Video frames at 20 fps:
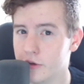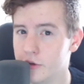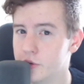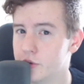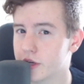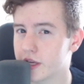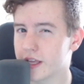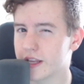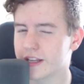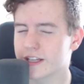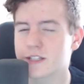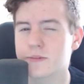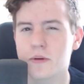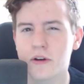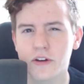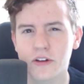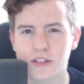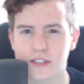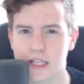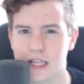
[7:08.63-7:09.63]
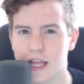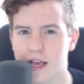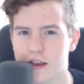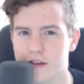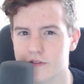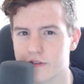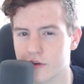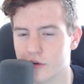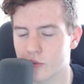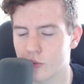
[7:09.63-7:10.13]
You can experience
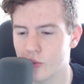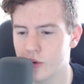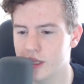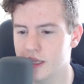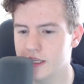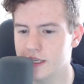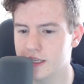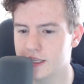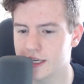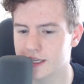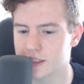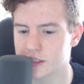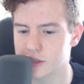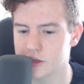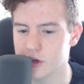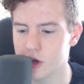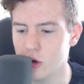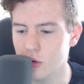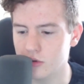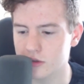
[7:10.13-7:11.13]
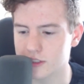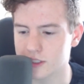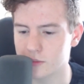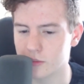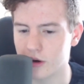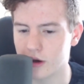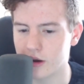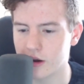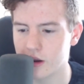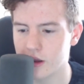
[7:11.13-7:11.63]
life and really get to know
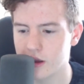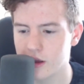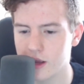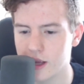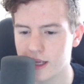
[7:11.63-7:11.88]
someone